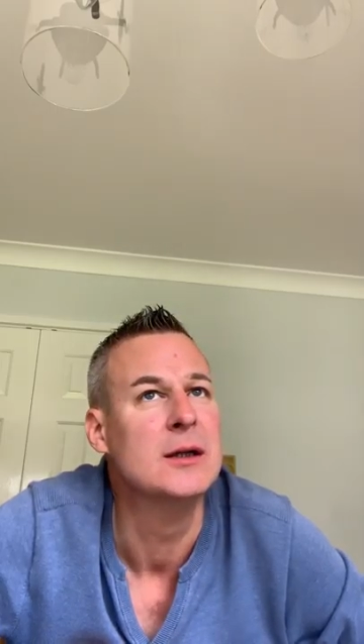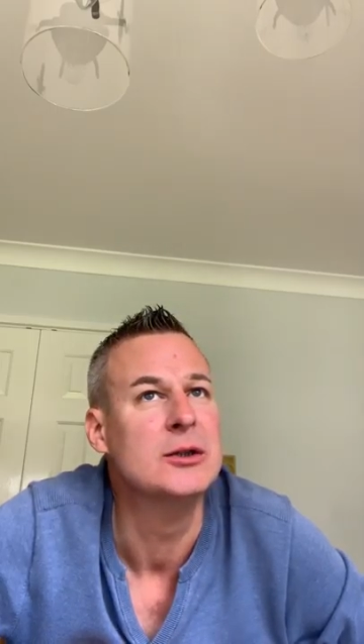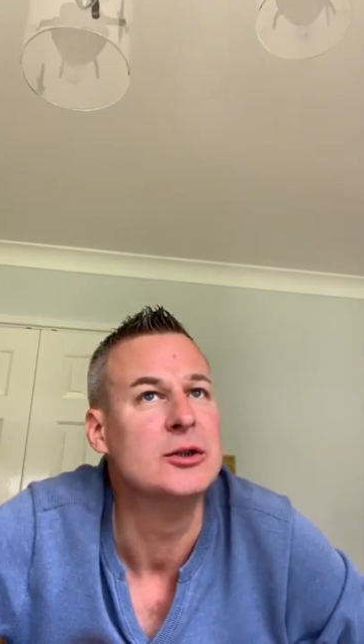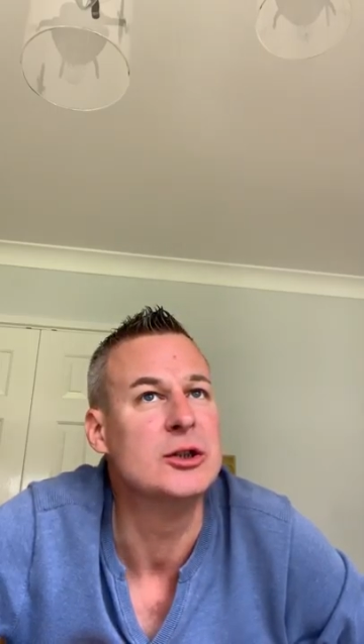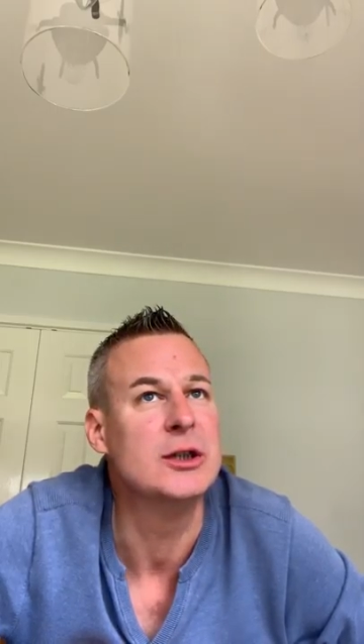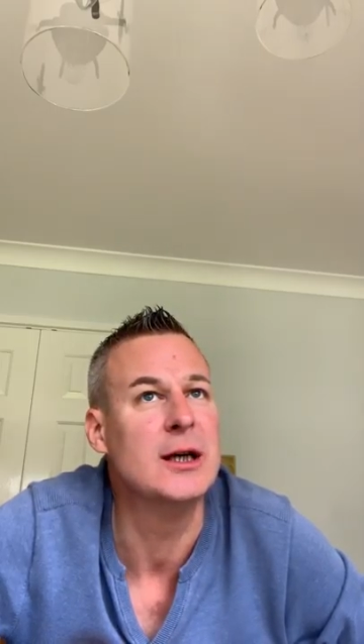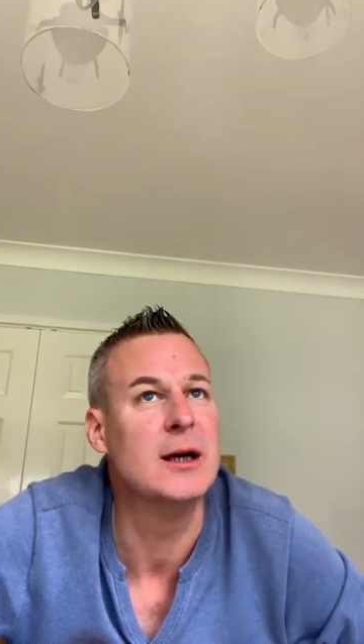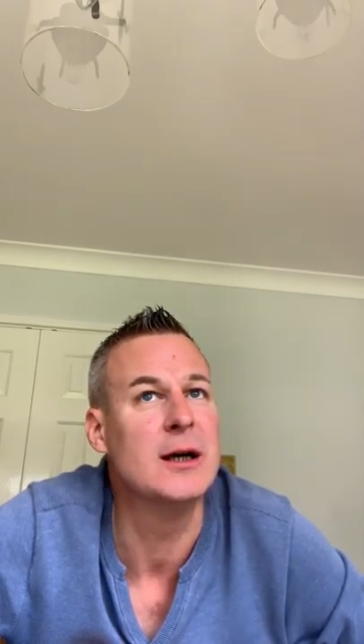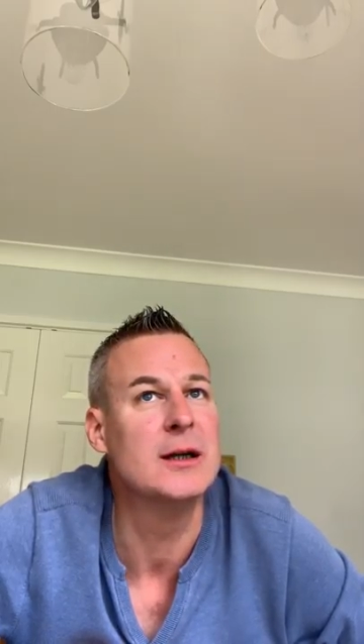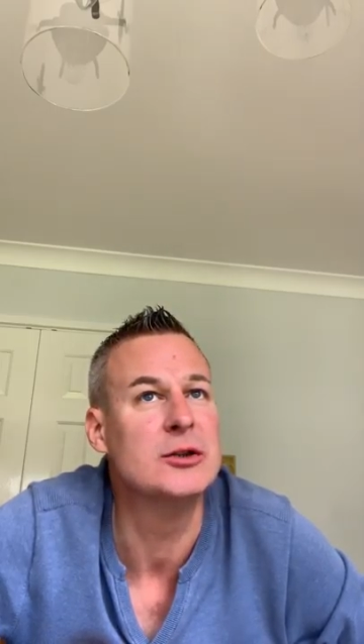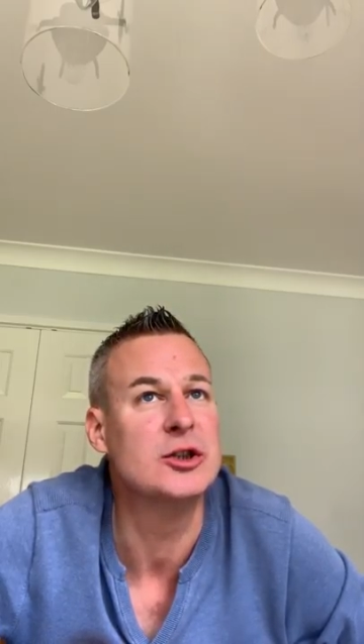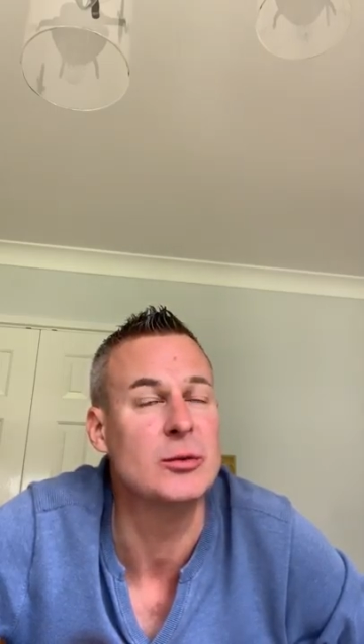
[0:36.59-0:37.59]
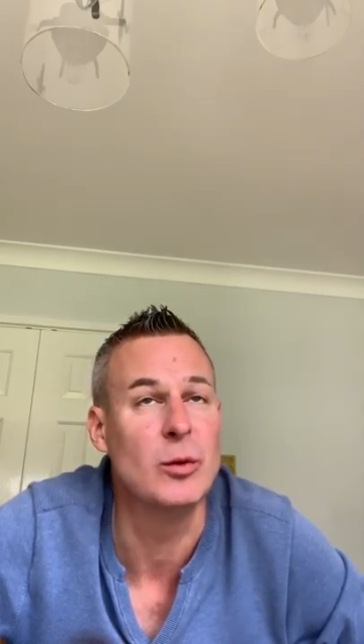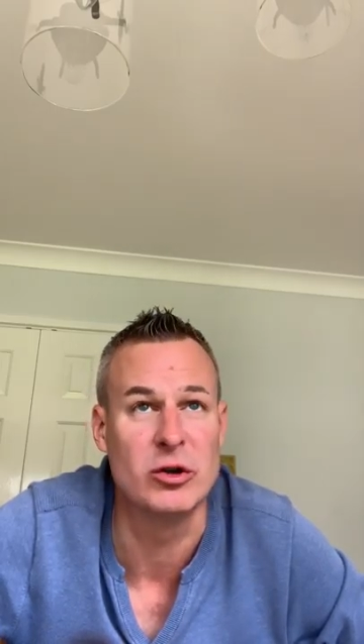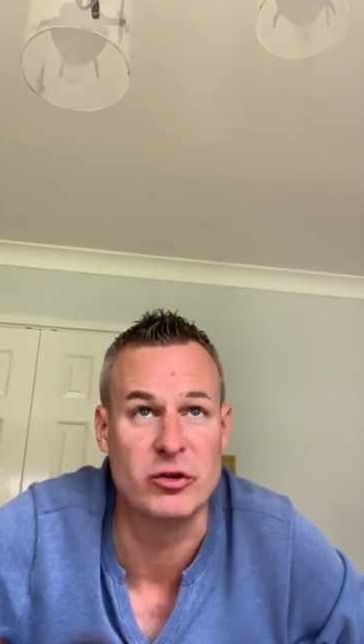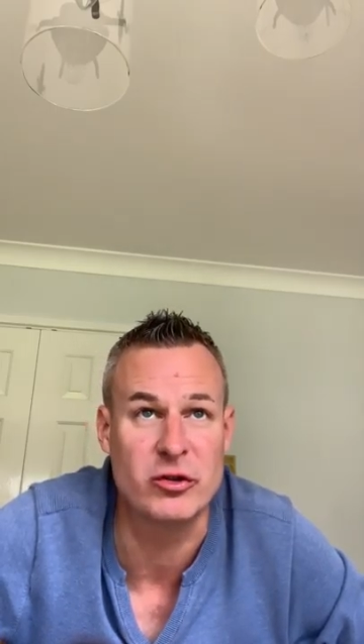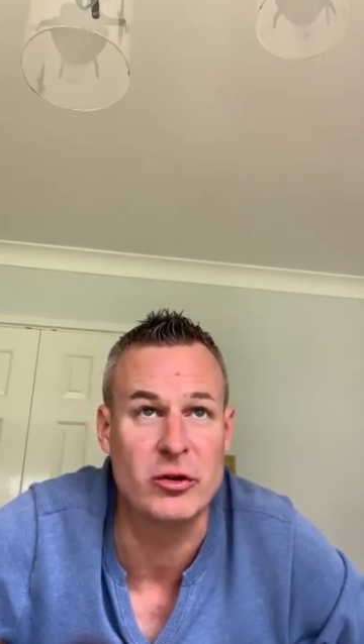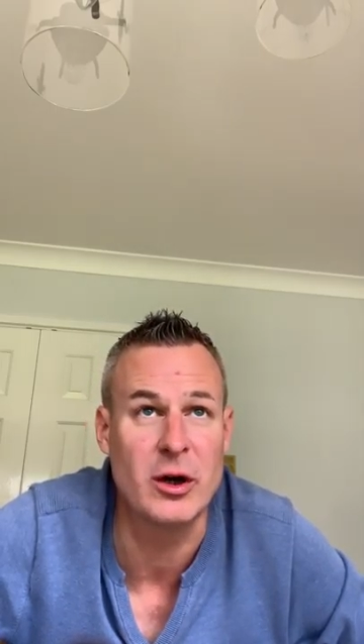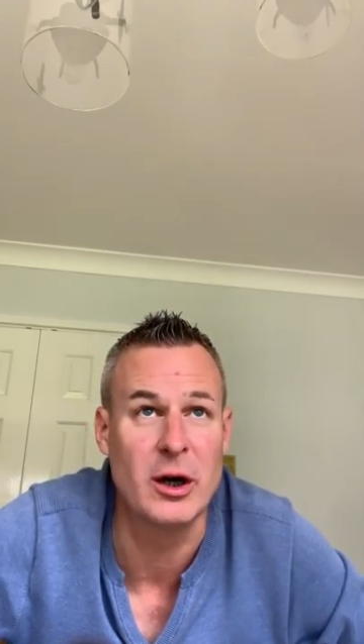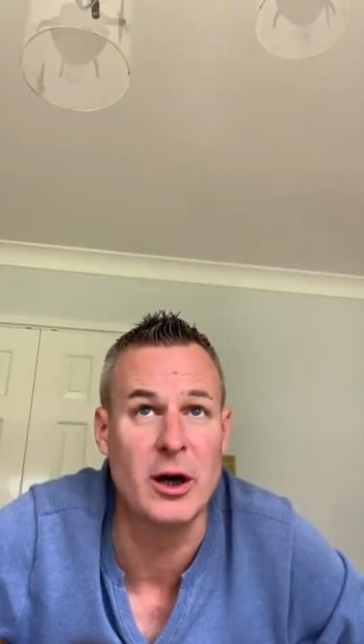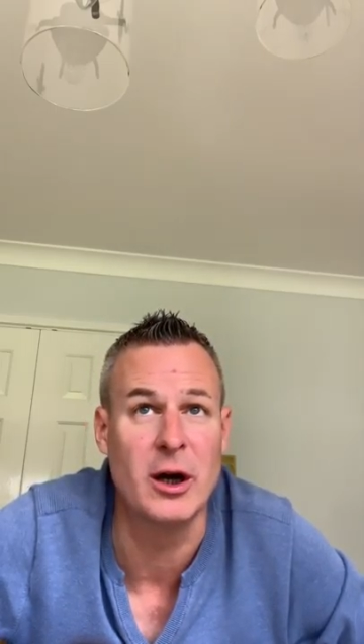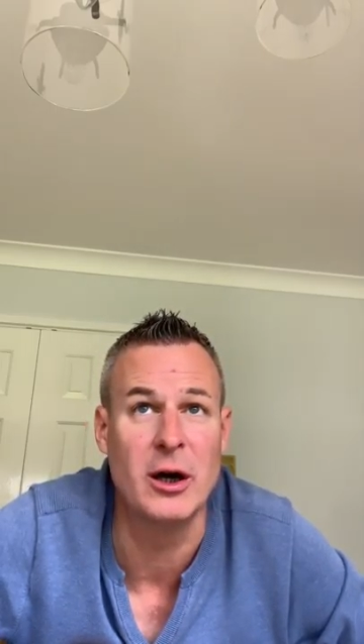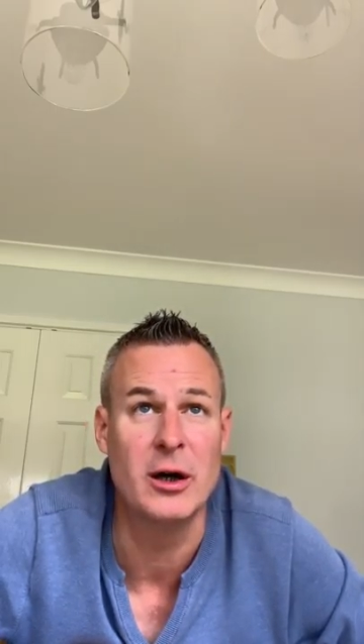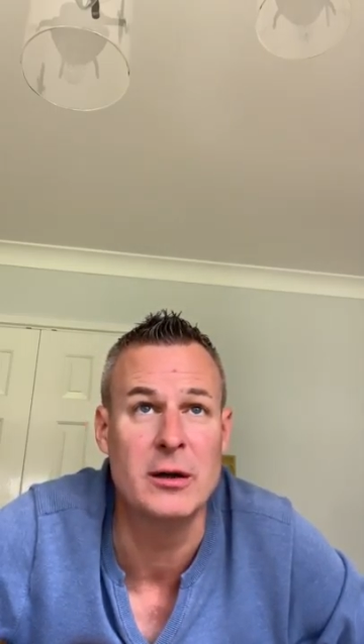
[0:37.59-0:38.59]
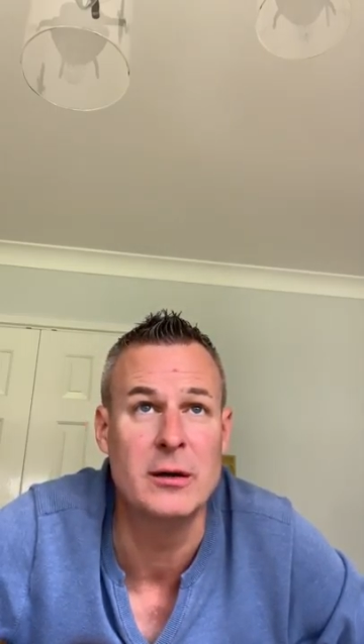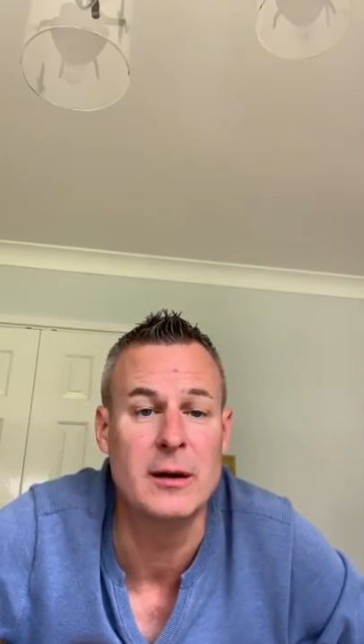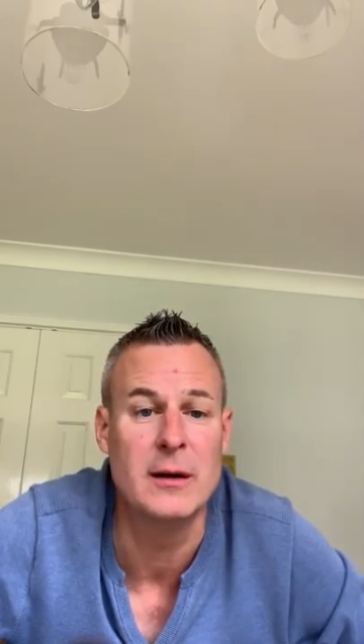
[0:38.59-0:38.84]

She, uh, she was uh,